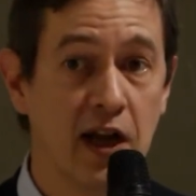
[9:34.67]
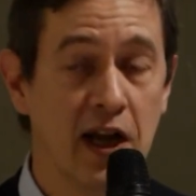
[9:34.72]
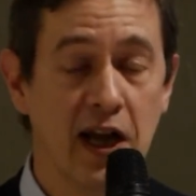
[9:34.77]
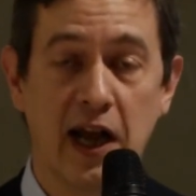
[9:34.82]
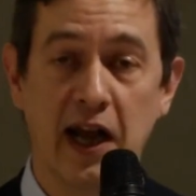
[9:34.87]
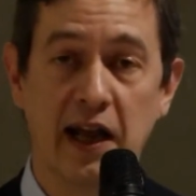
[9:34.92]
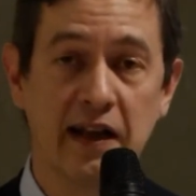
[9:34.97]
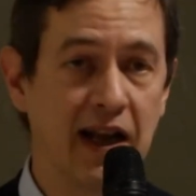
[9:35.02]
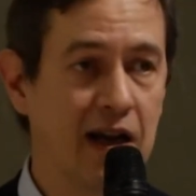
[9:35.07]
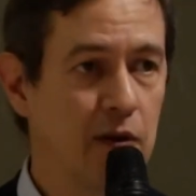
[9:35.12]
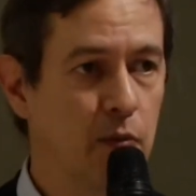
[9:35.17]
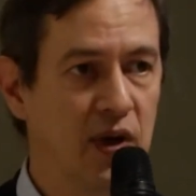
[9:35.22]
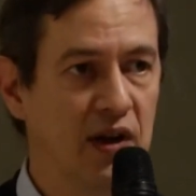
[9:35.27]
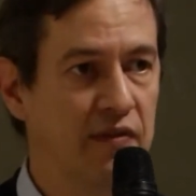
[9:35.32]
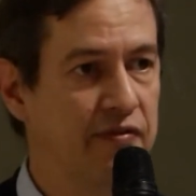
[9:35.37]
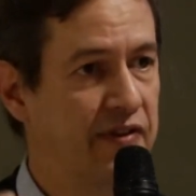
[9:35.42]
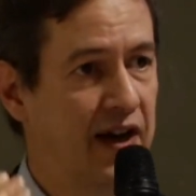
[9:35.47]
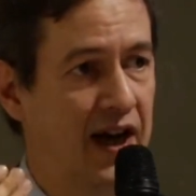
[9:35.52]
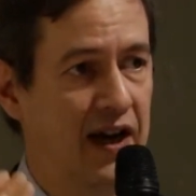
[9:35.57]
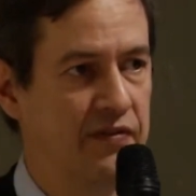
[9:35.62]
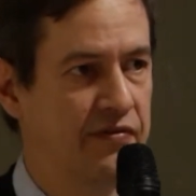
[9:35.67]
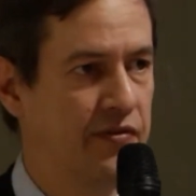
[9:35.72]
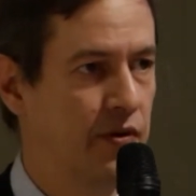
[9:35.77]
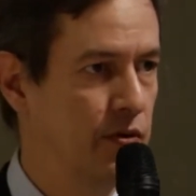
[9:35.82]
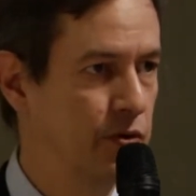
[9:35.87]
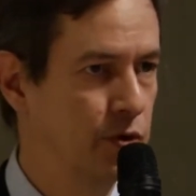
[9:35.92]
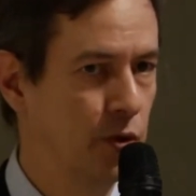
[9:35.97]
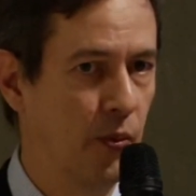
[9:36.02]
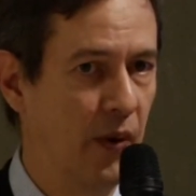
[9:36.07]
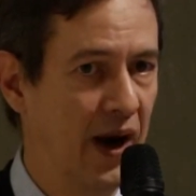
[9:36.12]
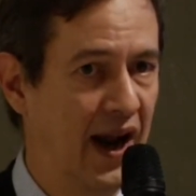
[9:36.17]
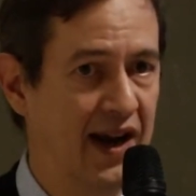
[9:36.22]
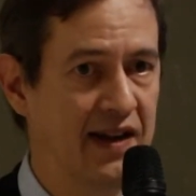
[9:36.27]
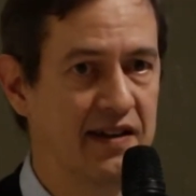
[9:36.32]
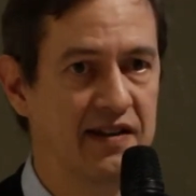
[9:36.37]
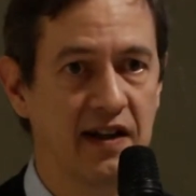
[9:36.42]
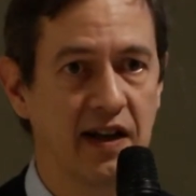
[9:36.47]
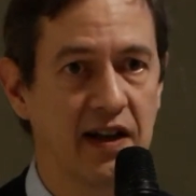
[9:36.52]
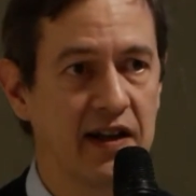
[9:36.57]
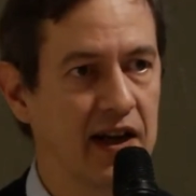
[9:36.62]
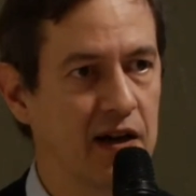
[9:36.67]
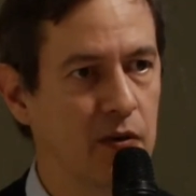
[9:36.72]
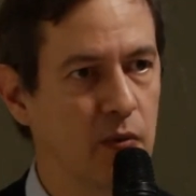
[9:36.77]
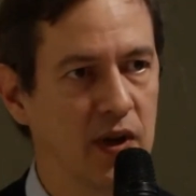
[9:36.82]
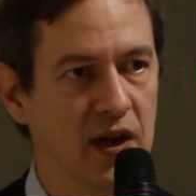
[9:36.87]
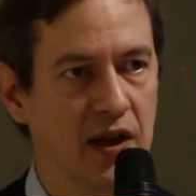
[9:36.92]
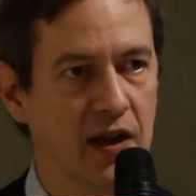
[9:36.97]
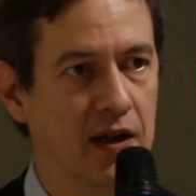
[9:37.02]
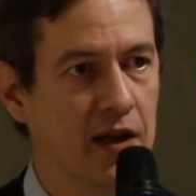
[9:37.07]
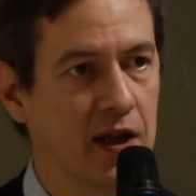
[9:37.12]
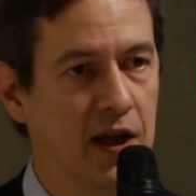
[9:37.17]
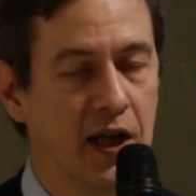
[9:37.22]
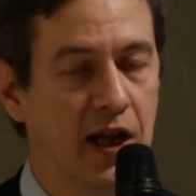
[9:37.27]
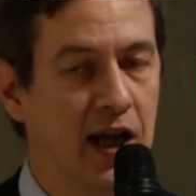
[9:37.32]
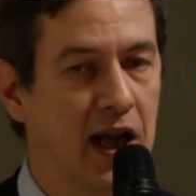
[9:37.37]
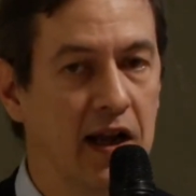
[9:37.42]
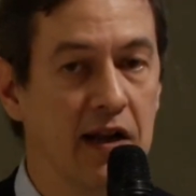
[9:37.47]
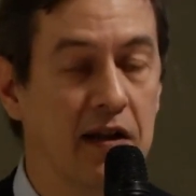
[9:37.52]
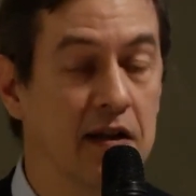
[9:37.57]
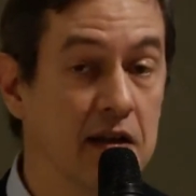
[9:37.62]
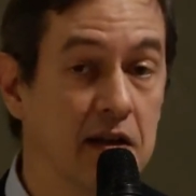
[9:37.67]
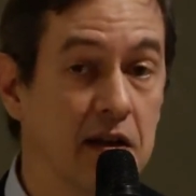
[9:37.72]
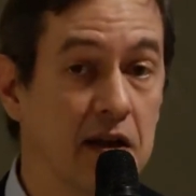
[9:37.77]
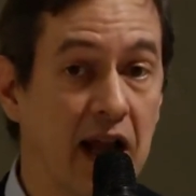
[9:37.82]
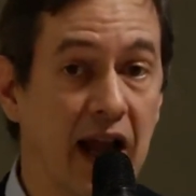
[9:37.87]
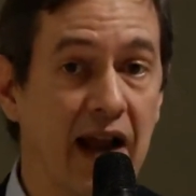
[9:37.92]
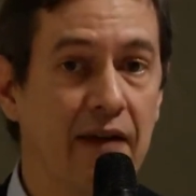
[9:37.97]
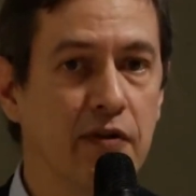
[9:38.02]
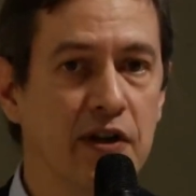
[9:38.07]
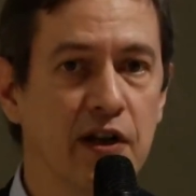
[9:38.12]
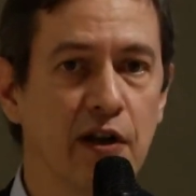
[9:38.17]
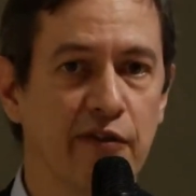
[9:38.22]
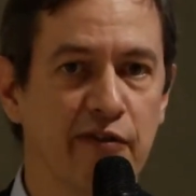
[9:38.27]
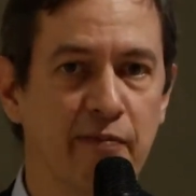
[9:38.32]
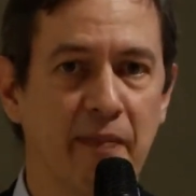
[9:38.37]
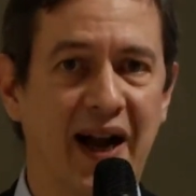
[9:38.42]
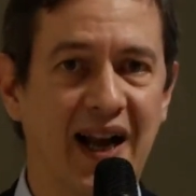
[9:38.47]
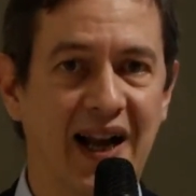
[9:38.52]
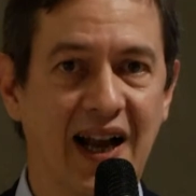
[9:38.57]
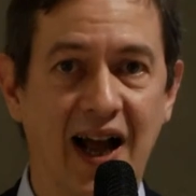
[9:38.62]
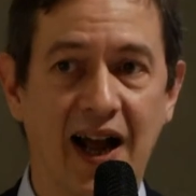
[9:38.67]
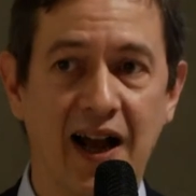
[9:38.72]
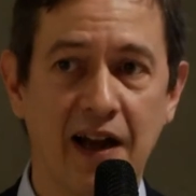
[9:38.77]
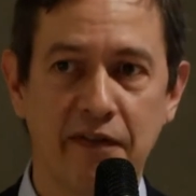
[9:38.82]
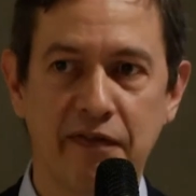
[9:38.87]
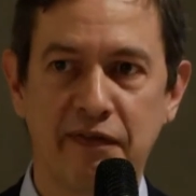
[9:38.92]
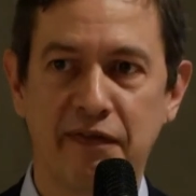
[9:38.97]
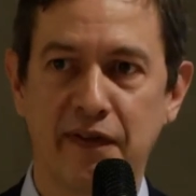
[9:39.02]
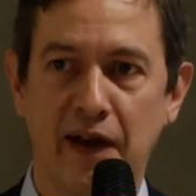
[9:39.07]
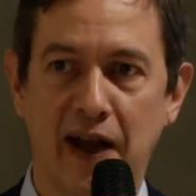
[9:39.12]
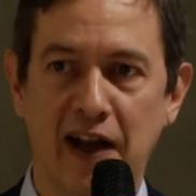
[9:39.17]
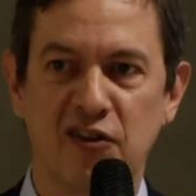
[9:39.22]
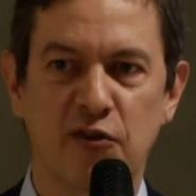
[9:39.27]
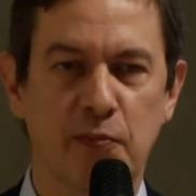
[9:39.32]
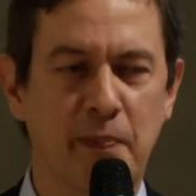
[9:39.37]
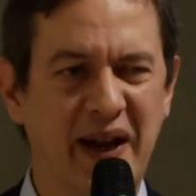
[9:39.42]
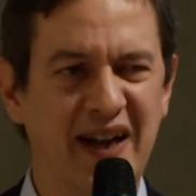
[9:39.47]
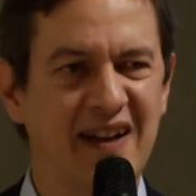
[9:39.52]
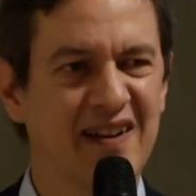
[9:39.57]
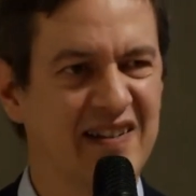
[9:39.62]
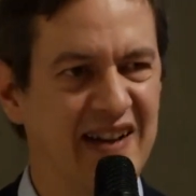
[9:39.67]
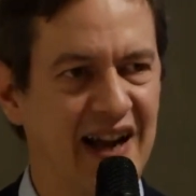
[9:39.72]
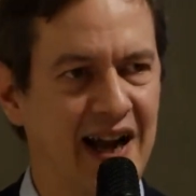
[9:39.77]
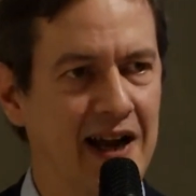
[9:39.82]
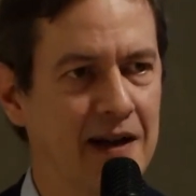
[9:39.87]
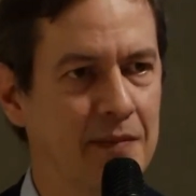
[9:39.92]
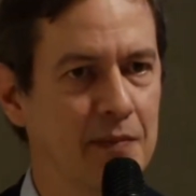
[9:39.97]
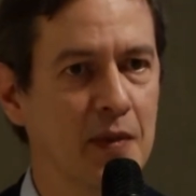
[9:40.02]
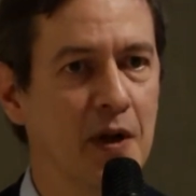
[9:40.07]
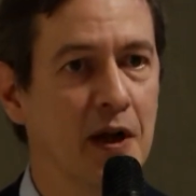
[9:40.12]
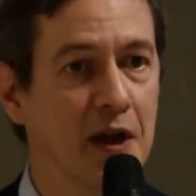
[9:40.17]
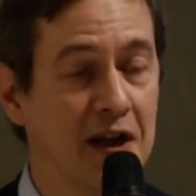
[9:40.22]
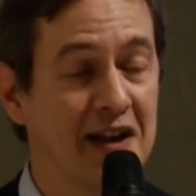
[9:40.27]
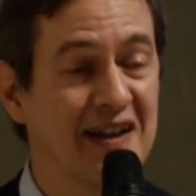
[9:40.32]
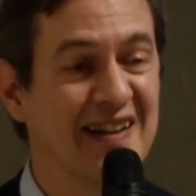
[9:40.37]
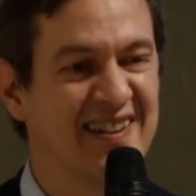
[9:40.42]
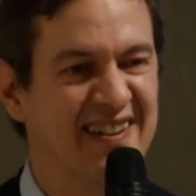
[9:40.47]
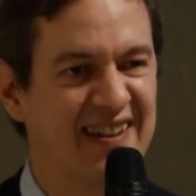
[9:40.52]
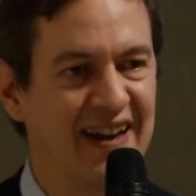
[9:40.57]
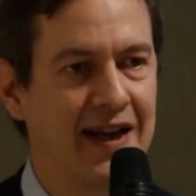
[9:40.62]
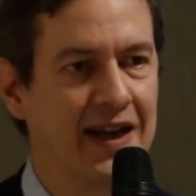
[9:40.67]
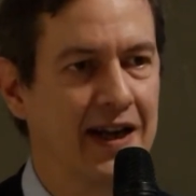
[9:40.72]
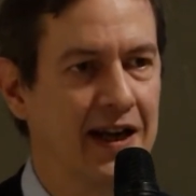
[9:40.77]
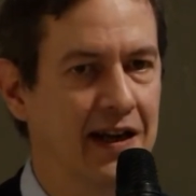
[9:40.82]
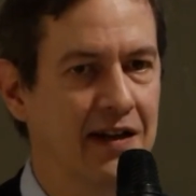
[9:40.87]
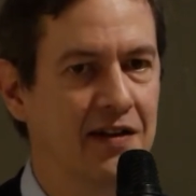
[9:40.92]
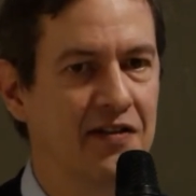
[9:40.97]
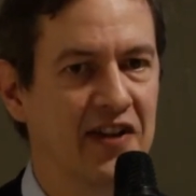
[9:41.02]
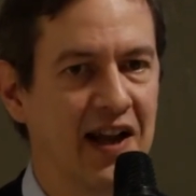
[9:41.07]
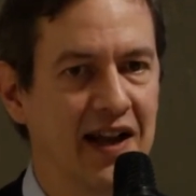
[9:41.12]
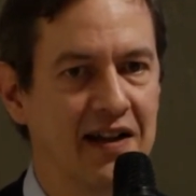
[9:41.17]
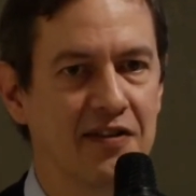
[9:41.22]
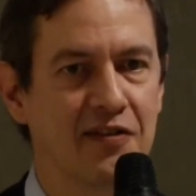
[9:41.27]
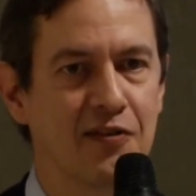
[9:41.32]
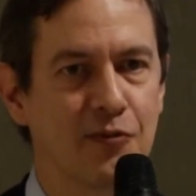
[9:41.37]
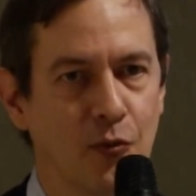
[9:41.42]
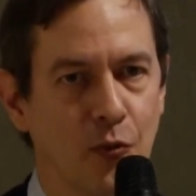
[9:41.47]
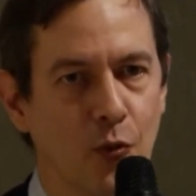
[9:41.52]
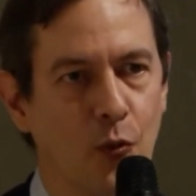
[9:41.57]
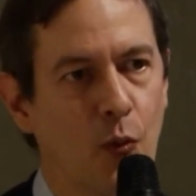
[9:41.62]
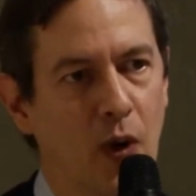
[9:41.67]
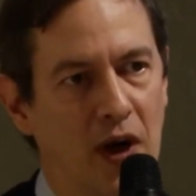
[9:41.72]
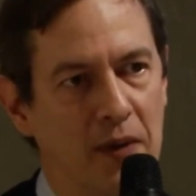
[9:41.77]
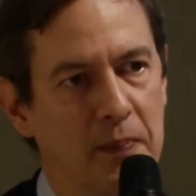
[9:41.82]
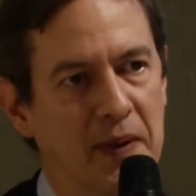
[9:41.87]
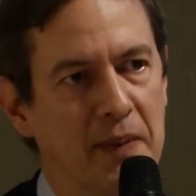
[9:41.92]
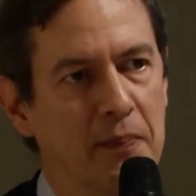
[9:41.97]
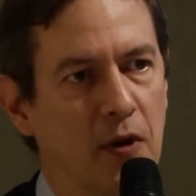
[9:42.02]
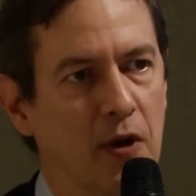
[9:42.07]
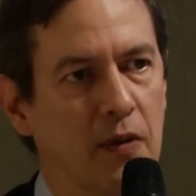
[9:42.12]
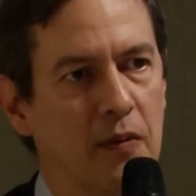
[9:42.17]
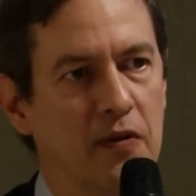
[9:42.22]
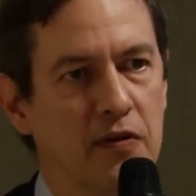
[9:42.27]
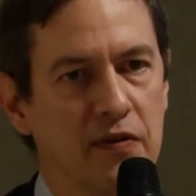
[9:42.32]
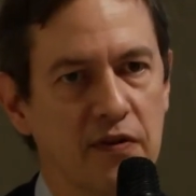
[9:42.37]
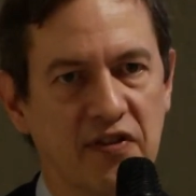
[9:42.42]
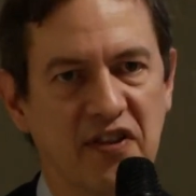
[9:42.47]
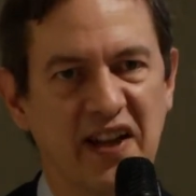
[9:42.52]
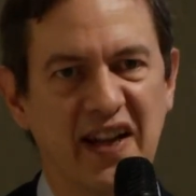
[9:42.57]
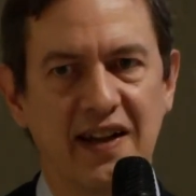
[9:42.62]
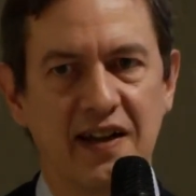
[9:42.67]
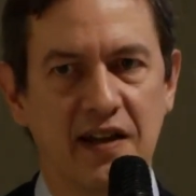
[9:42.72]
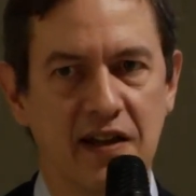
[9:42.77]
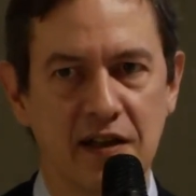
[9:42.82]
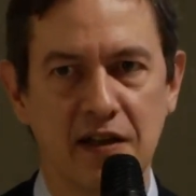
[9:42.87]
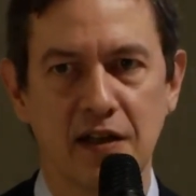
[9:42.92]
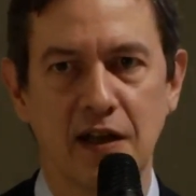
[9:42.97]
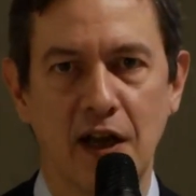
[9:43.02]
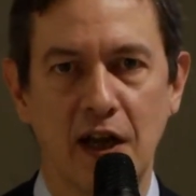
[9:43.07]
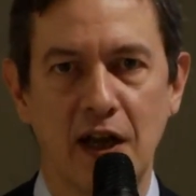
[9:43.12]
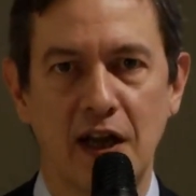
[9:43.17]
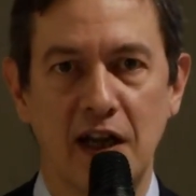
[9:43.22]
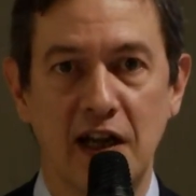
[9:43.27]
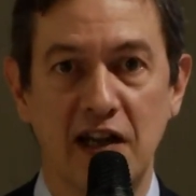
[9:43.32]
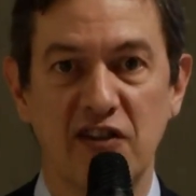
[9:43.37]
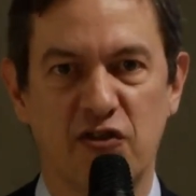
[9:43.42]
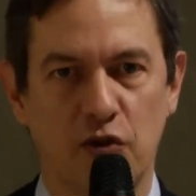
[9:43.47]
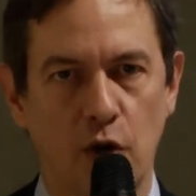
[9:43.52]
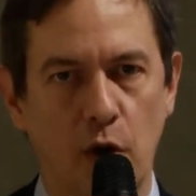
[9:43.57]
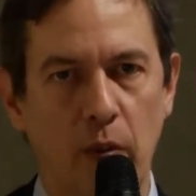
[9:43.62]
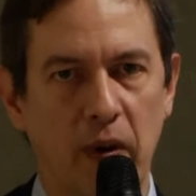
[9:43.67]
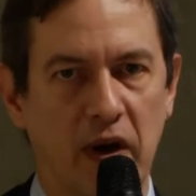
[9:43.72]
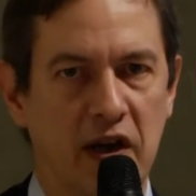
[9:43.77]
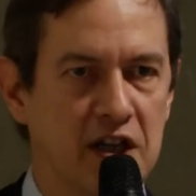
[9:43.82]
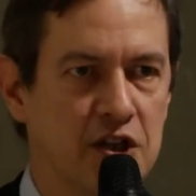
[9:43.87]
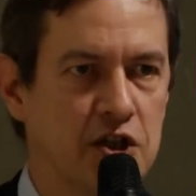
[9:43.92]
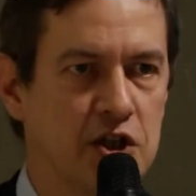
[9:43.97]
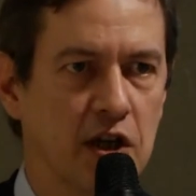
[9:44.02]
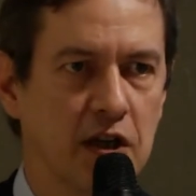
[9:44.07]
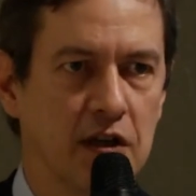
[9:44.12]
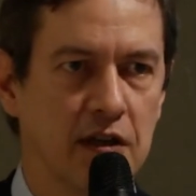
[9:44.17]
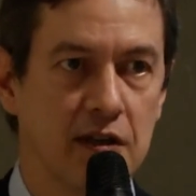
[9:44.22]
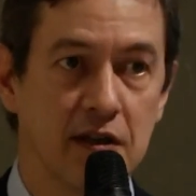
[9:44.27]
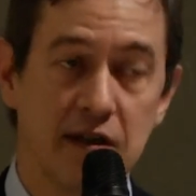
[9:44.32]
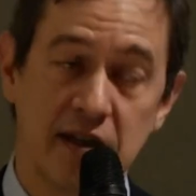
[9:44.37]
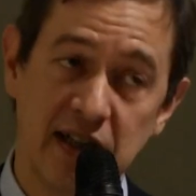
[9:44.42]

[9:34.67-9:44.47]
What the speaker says: and I will fight for your right, and every day of my life I spend time saying that what people think is your religion,